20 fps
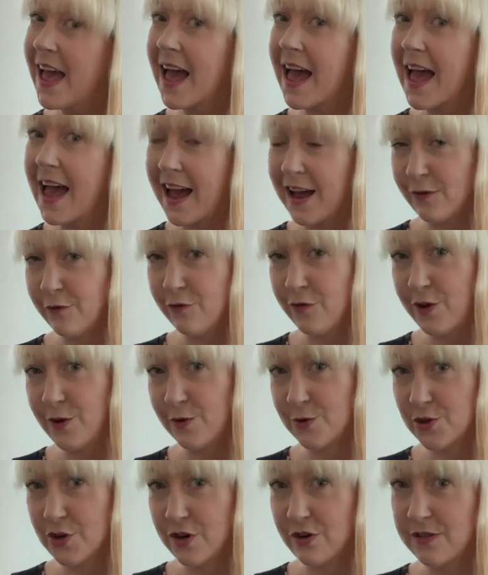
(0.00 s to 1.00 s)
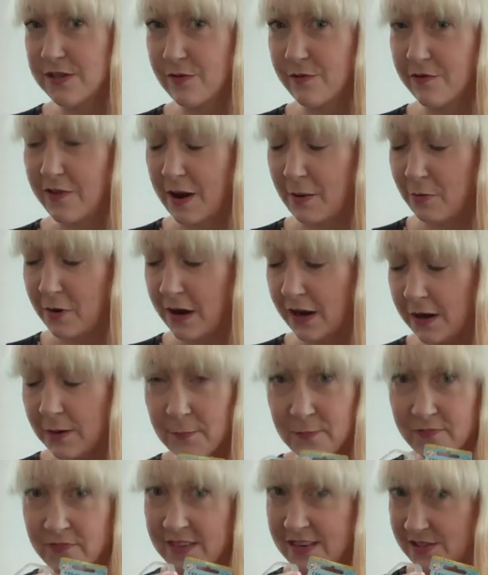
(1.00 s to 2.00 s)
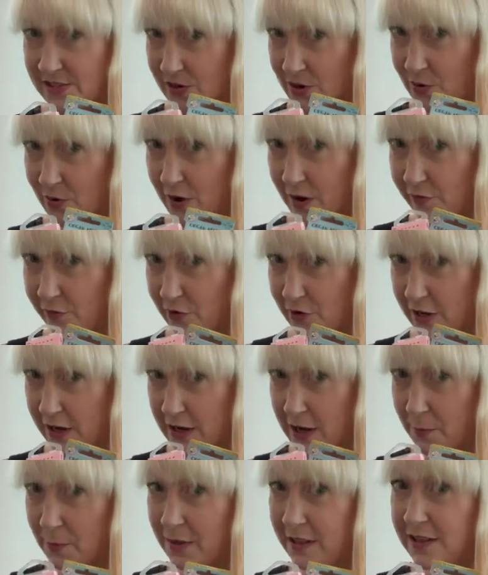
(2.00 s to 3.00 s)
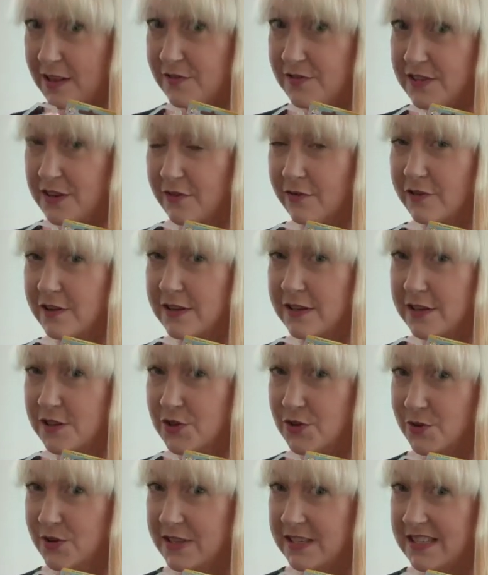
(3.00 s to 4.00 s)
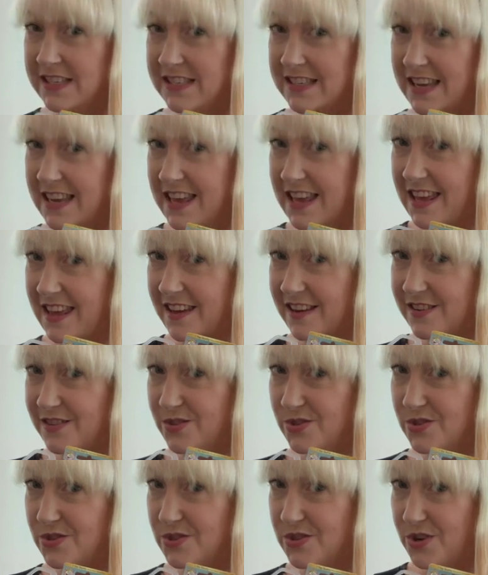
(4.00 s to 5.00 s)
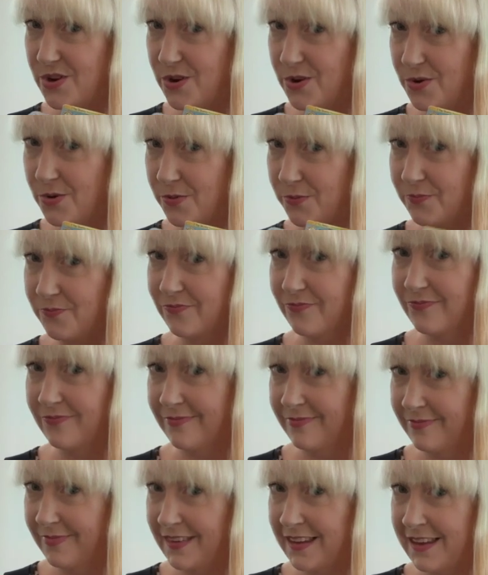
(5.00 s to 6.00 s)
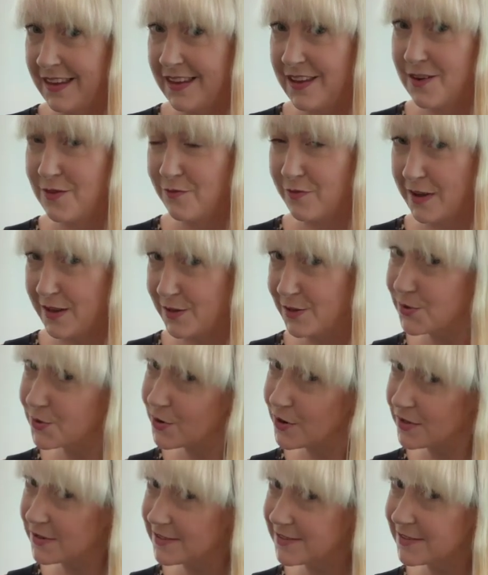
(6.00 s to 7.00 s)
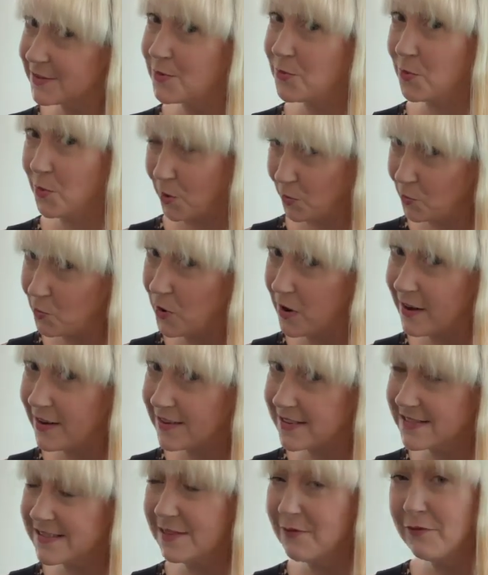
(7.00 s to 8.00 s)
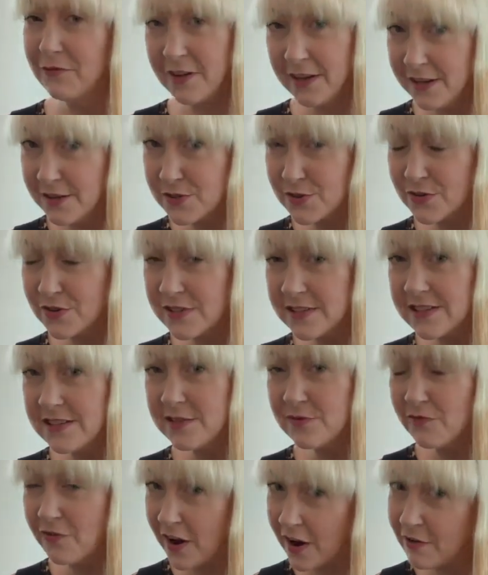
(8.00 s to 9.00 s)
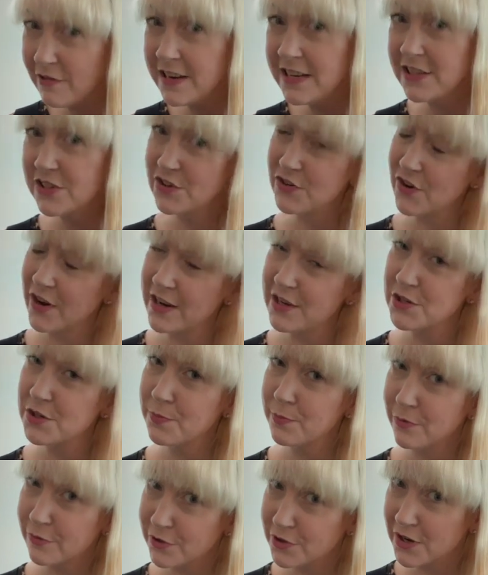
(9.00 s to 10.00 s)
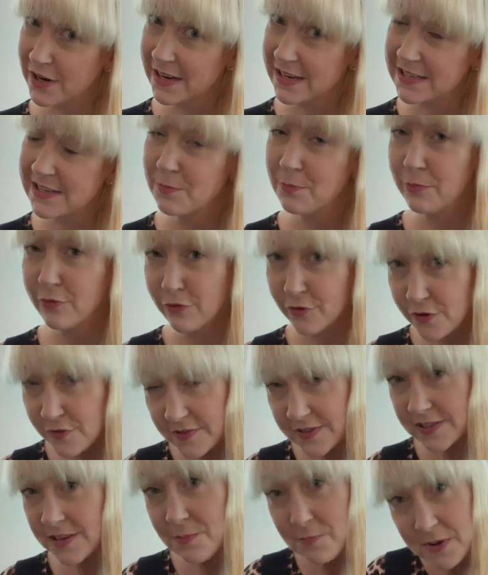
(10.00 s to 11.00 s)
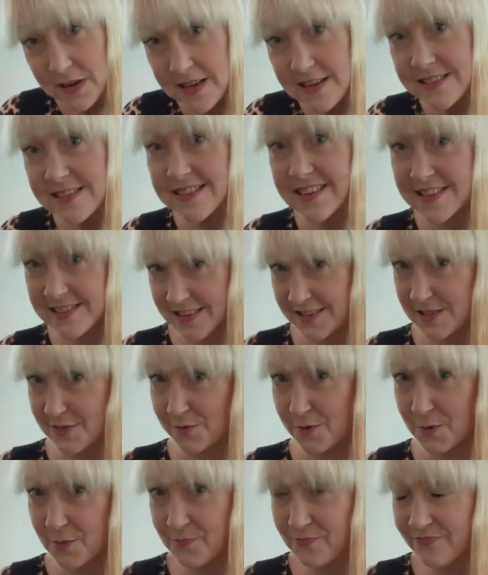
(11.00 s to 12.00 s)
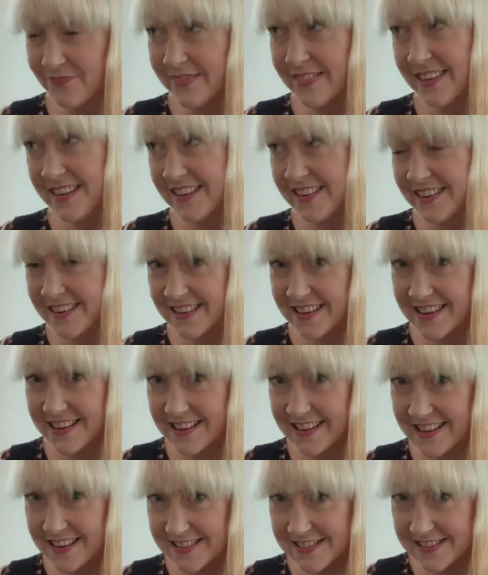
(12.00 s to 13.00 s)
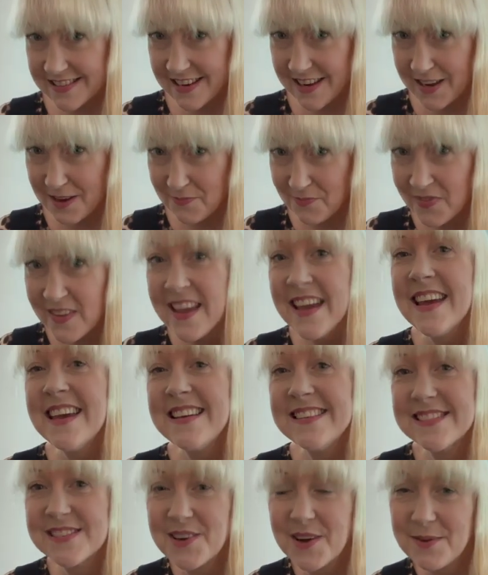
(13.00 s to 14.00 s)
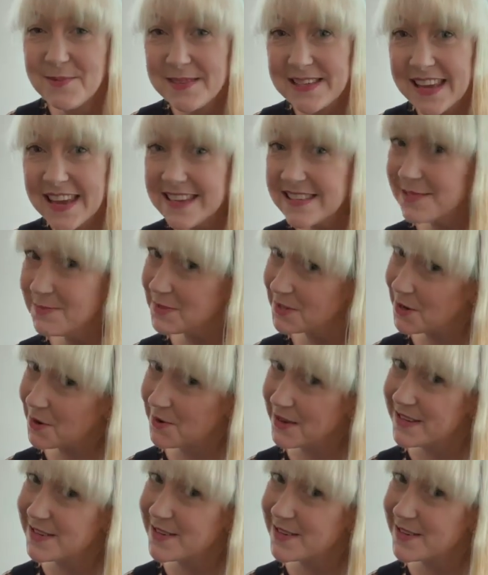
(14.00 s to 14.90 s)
and for your chosen fabric. So I've got a couple of different choices here too. Fingers crossed, one works, fingers crossed this very strange project proves to be successful. Let's see, it's time to get some sewing